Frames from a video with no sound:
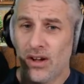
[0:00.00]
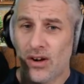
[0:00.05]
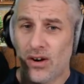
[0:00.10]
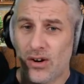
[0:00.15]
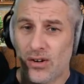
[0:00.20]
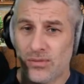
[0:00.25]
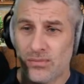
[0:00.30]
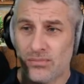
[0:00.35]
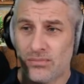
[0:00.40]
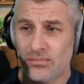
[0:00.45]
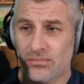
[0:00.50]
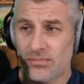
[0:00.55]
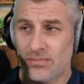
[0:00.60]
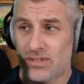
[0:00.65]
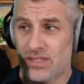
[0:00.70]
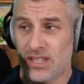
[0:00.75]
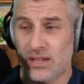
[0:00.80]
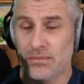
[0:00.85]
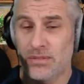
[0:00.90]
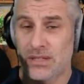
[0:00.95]
on
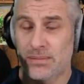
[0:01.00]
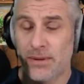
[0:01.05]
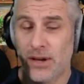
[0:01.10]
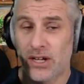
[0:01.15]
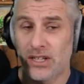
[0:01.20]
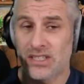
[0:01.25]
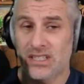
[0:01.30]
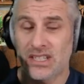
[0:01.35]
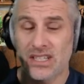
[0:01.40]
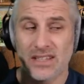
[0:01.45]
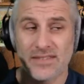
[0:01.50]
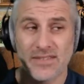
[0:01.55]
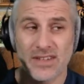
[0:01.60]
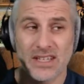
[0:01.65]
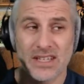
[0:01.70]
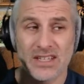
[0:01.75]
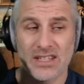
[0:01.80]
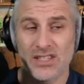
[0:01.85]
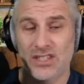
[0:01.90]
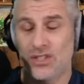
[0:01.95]
some smart
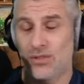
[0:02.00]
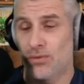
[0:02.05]
TVs,